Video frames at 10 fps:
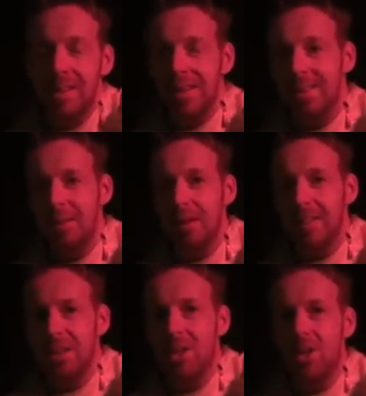It's a,
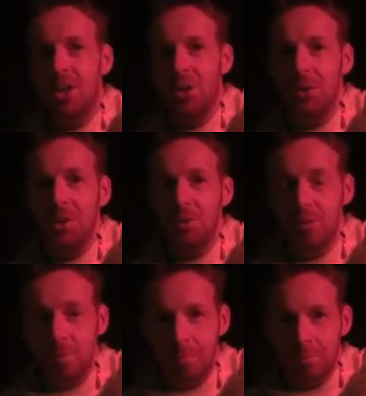it's a conclusion
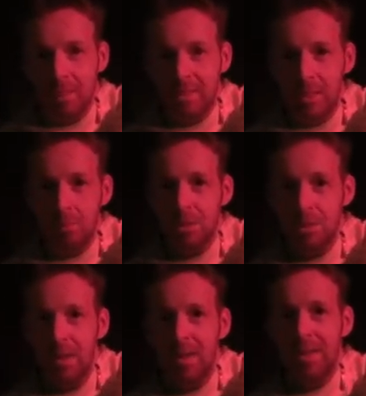we've been building up
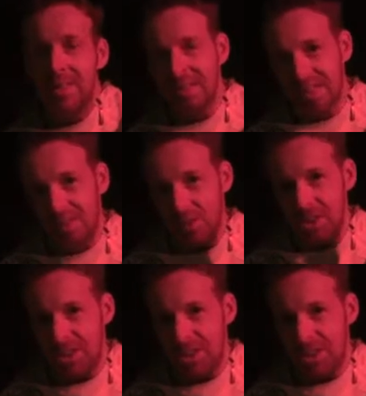to since